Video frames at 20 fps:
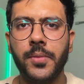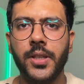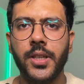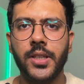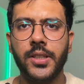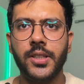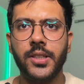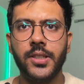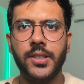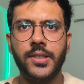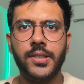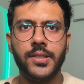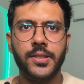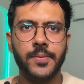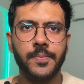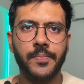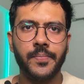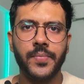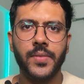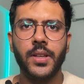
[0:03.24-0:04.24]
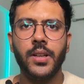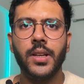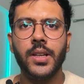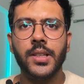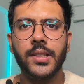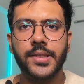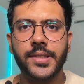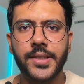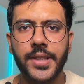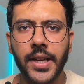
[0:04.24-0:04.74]
the others?
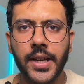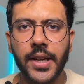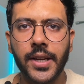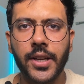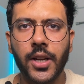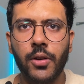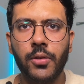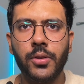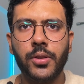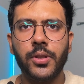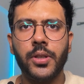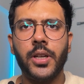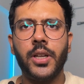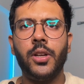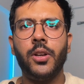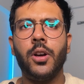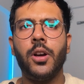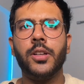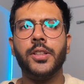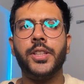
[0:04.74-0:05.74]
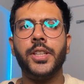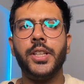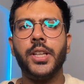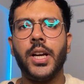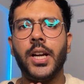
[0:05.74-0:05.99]
Stick around to unlock the